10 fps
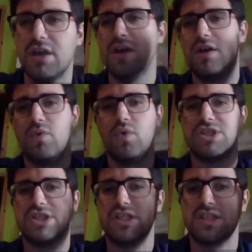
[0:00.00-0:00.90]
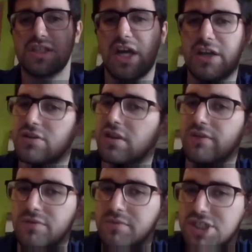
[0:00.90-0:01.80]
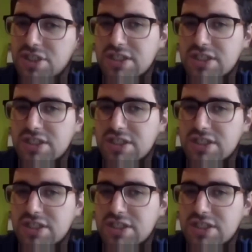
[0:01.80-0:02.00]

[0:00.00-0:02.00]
which is either the information is